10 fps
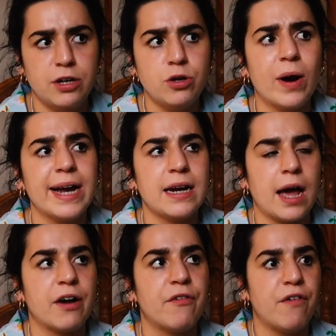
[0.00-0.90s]
not in
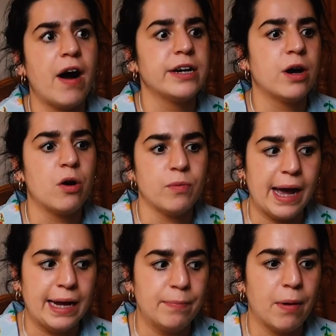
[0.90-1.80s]
like a fine art
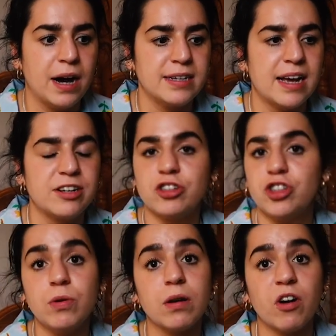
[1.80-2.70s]
way, but I tend to
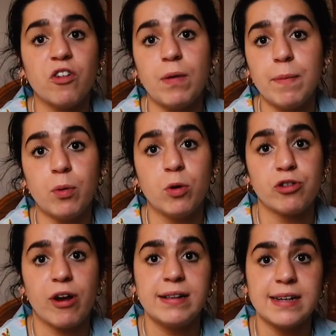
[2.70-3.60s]
shoot a lot of my
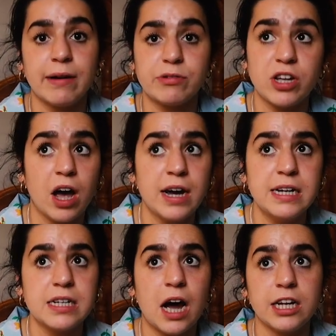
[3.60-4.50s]
portraits
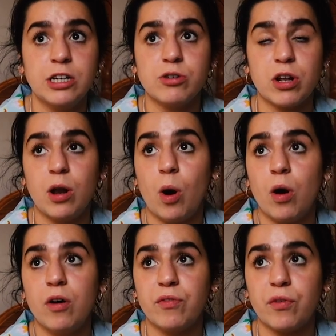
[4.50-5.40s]
outside. I use a
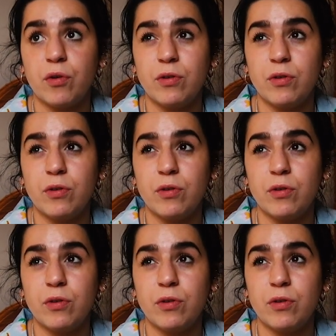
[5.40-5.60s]
lot of